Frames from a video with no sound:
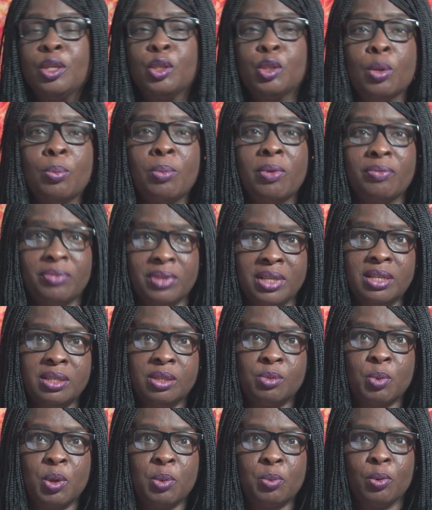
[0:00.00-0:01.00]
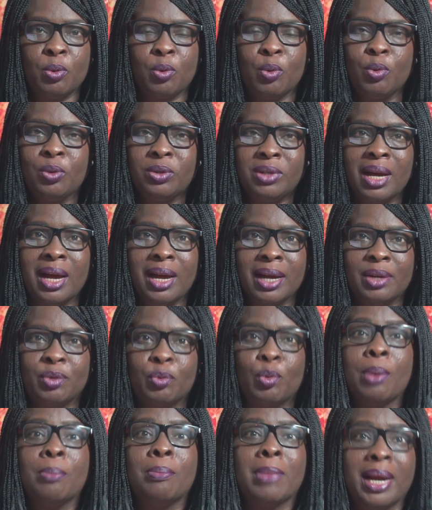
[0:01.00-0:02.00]
Some of these people who died
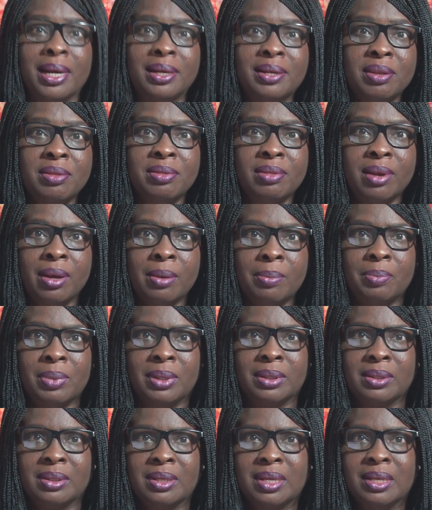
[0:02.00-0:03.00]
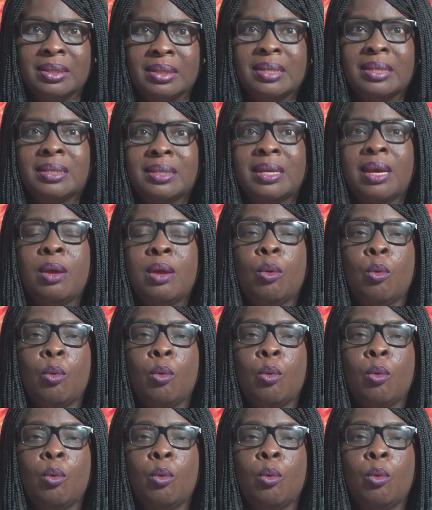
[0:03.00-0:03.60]
were minding their businesses,